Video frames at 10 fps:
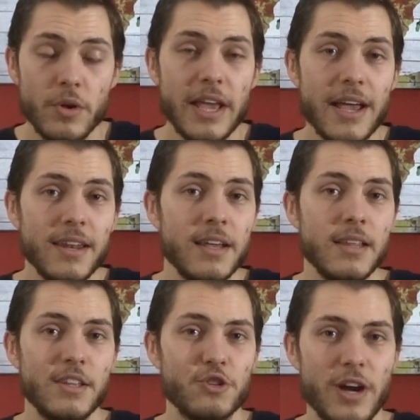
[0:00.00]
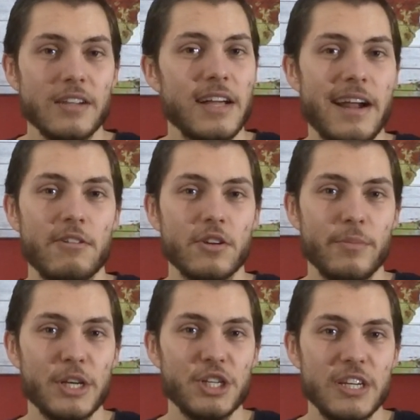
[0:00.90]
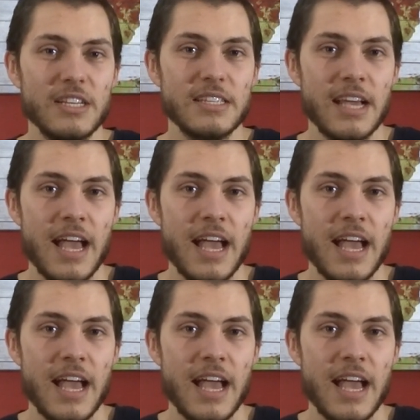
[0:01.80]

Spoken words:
yet, the Trilateral Commission is